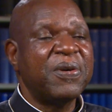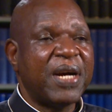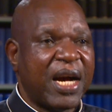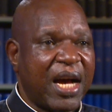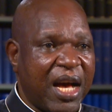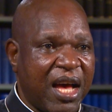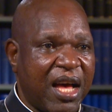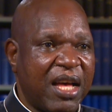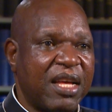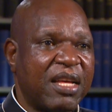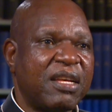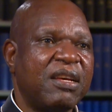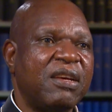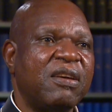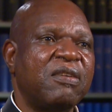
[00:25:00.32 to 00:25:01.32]
car
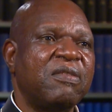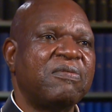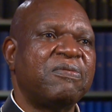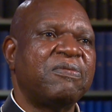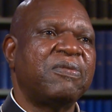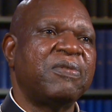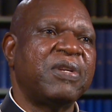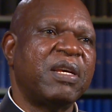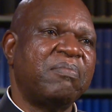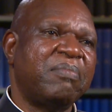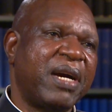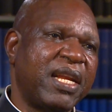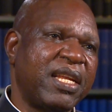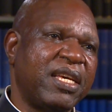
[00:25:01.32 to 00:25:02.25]
for the man